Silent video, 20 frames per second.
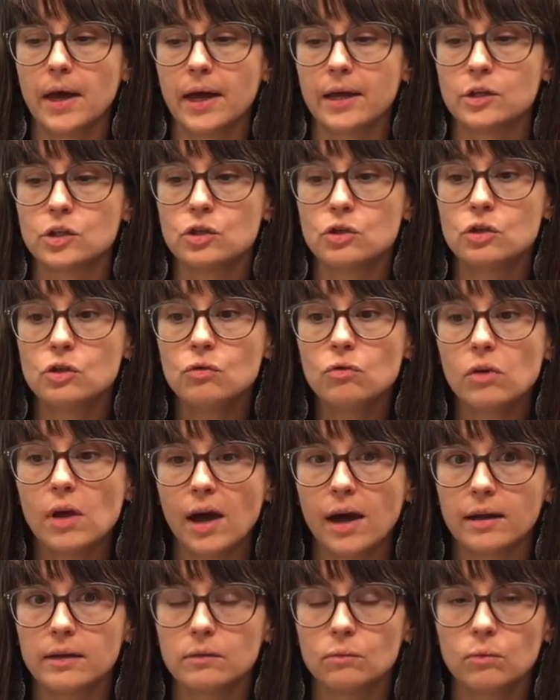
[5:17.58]
And to do
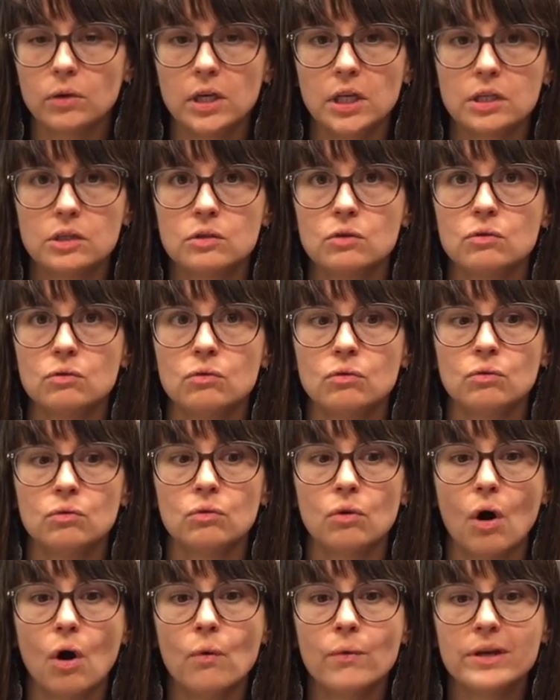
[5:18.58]
that, we need to
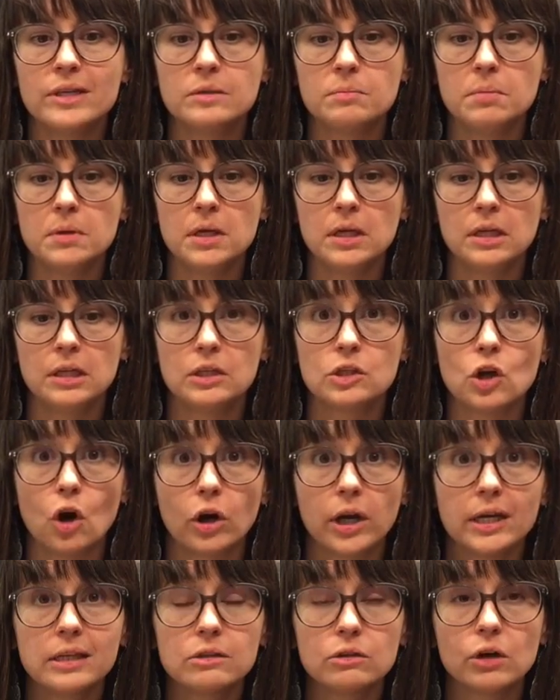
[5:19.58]
always be
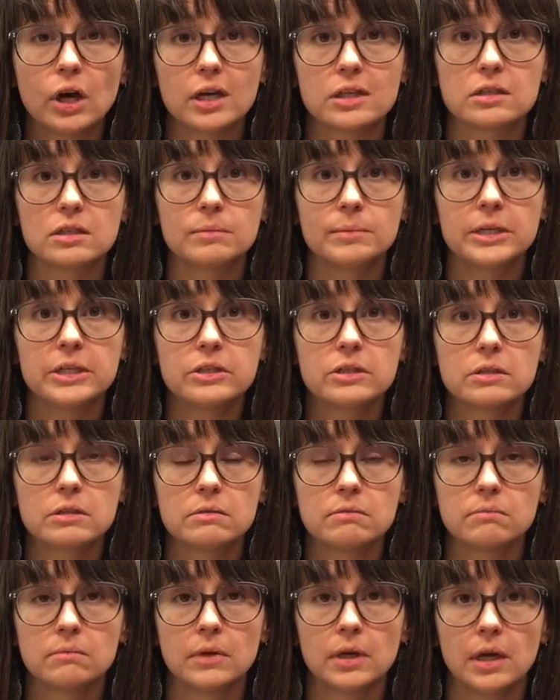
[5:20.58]
talking to customers
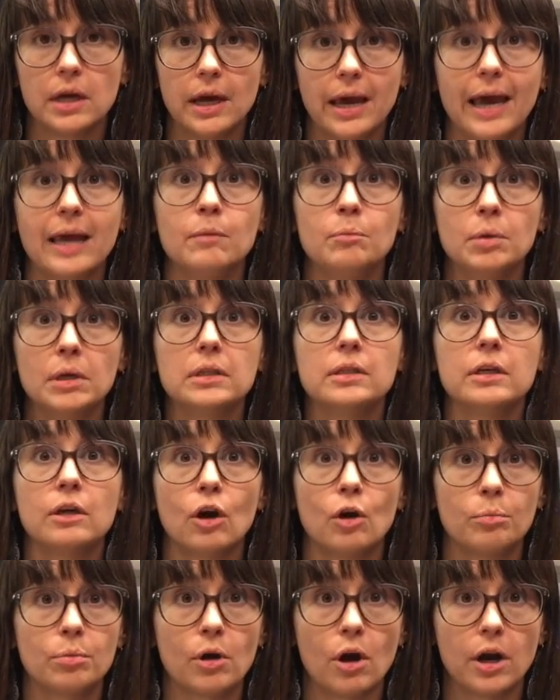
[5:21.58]
and building
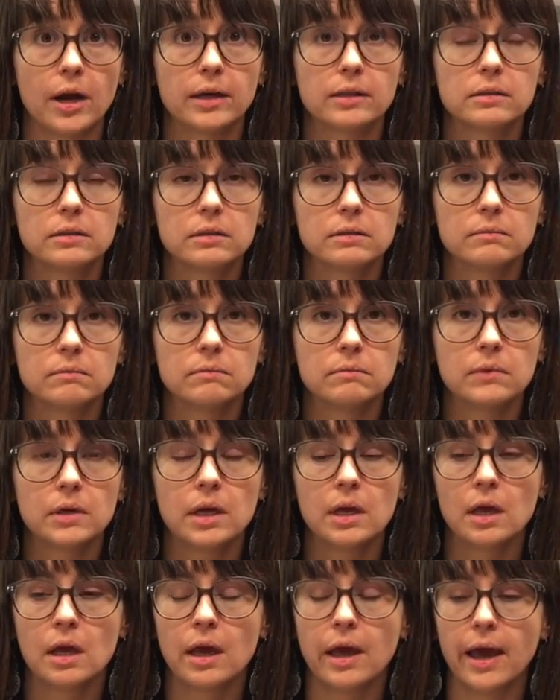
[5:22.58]
our product.
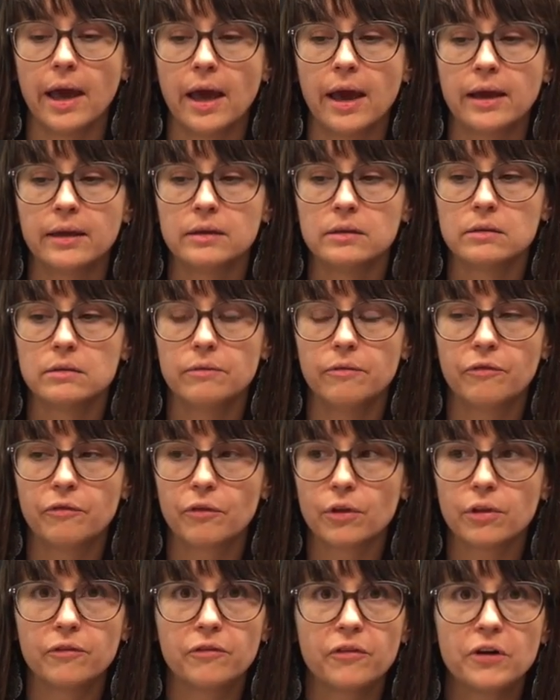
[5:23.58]
And
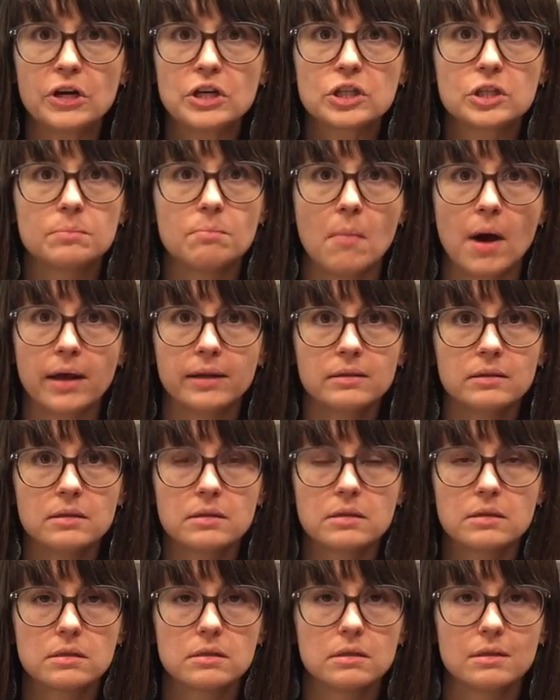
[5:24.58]
for the first
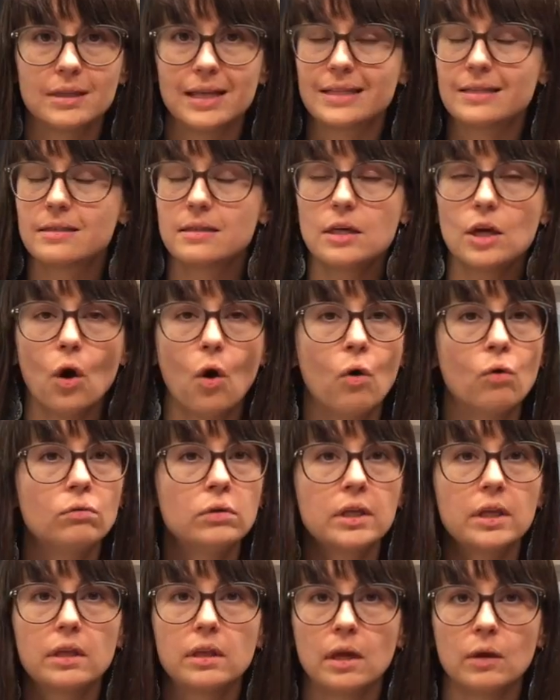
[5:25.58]

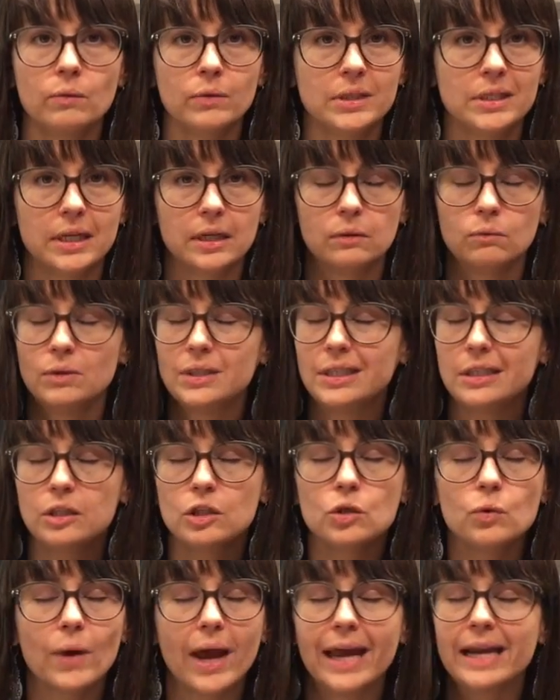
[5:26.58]
only thing we did. We
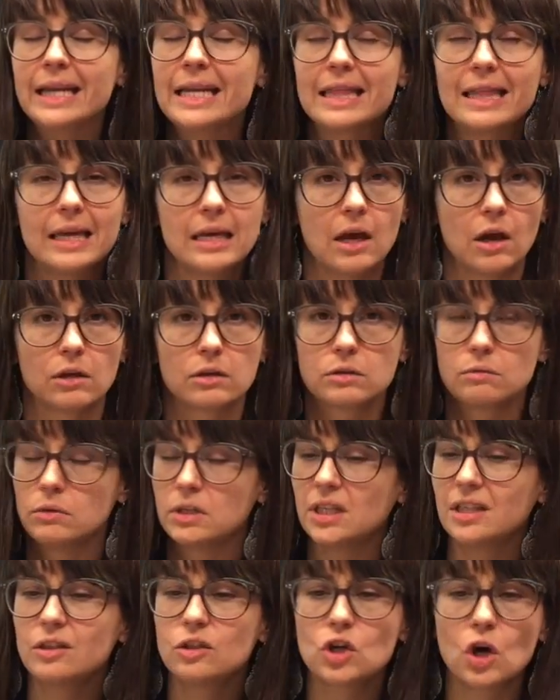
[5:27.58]
didn't do anything else. We
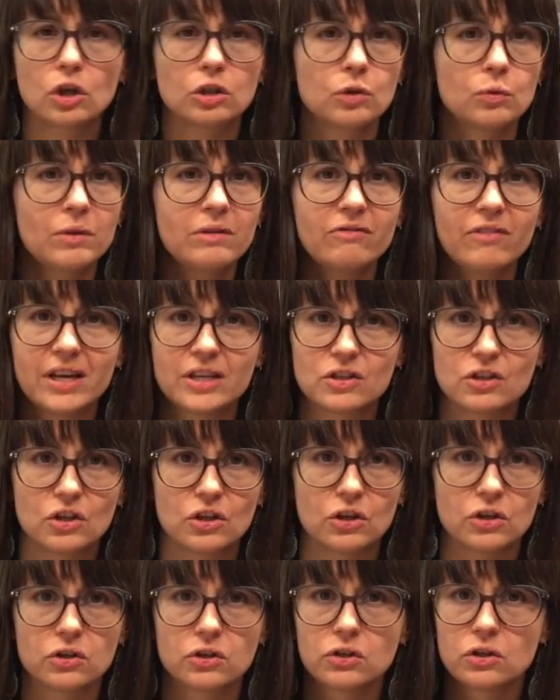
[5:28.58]
didn't talk to
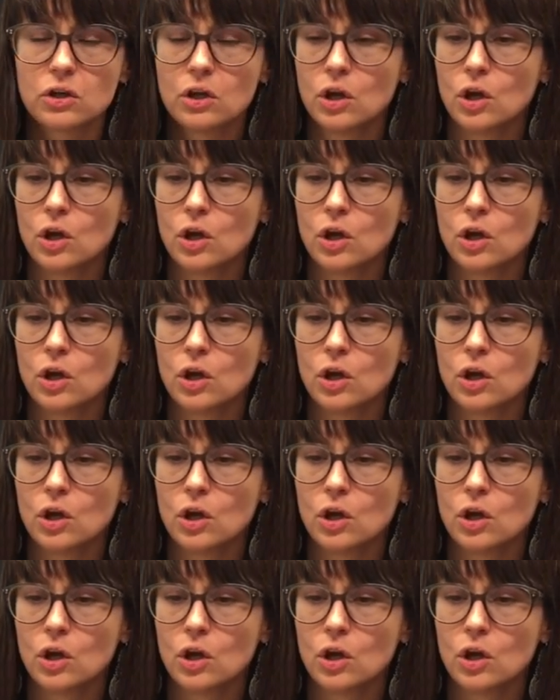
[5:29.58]
investors.